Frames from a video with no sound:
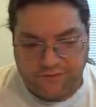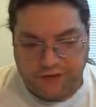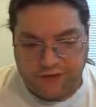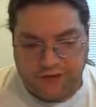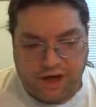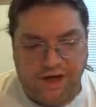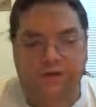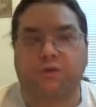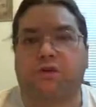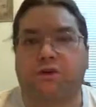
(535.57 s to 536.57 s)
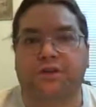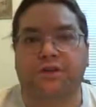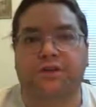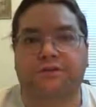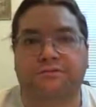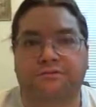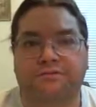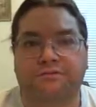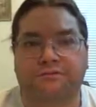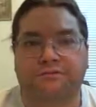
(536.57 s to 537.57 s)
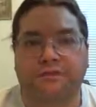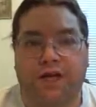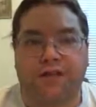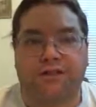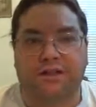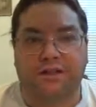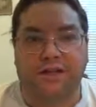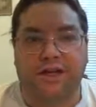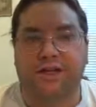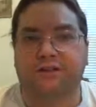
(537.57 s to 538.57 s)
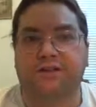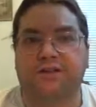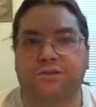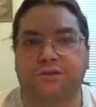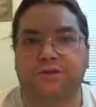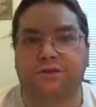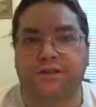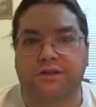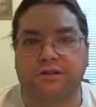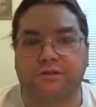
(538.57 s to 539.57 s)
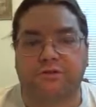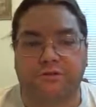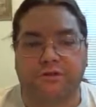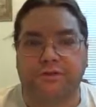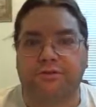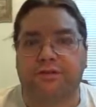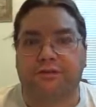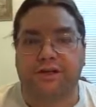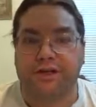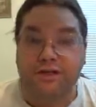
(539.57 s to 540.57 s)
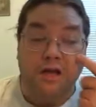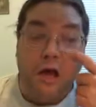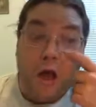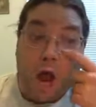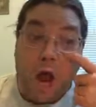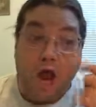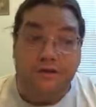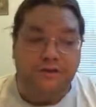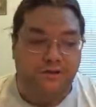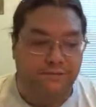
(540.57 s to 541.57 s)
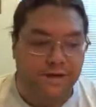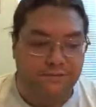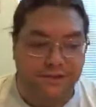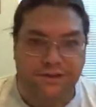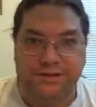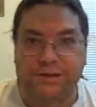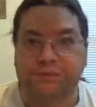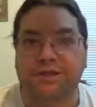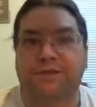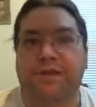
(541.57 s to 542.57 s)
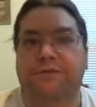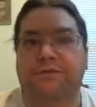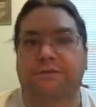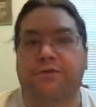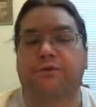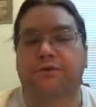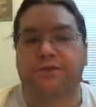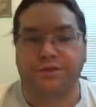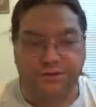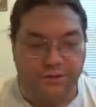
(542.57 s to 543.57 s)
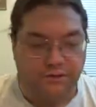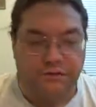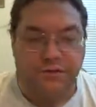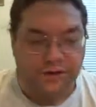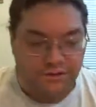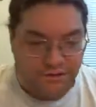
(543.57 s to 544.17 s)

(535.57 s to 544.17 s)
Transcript: uh, highest quality, high, uh, high definition music to a portable device. So ba basically one step from the recording studio or the master